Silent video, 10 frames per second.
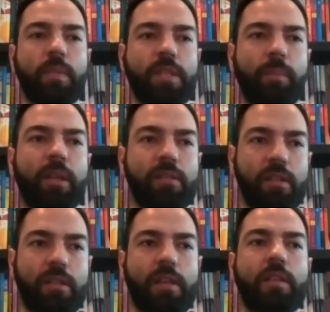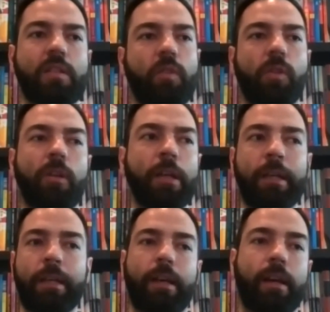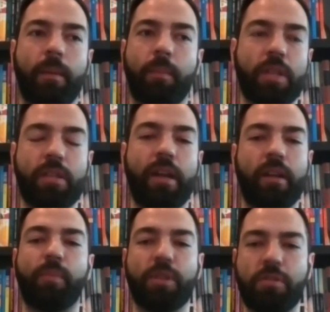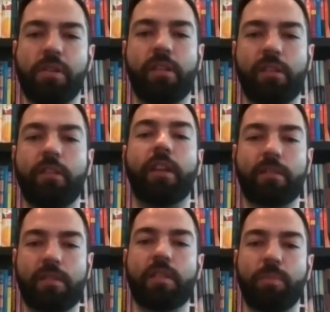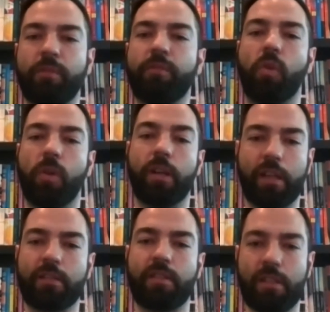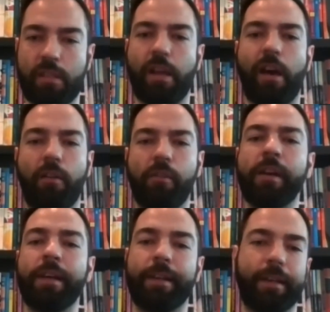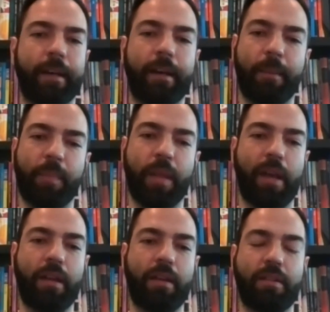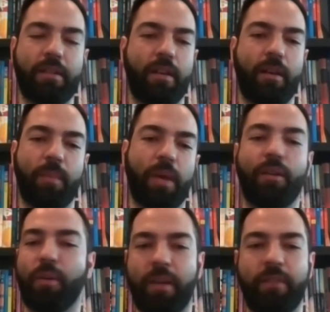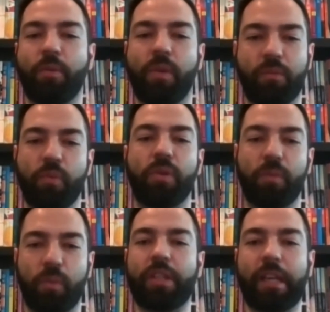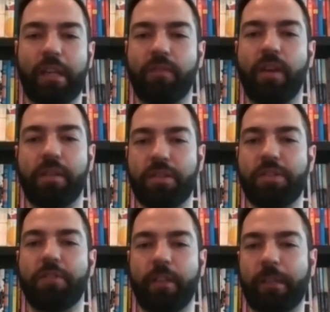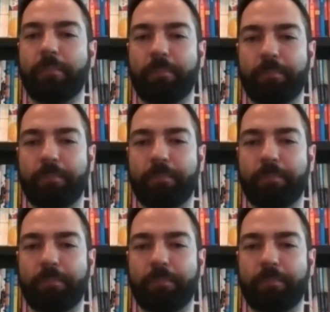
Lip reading: something successful. That opportunity didn't exist before, it exists now. I hope everyone will take advantage of it.